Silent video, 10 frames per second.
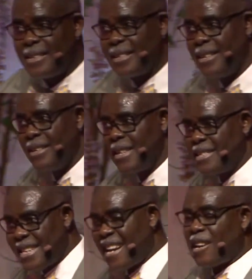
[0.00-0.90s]
He says,
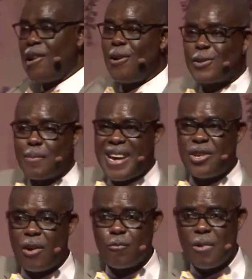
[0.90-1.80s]
stay close to my
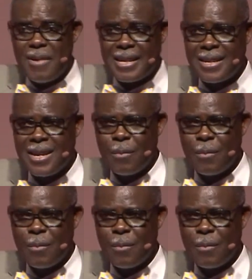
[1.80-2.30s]
young women.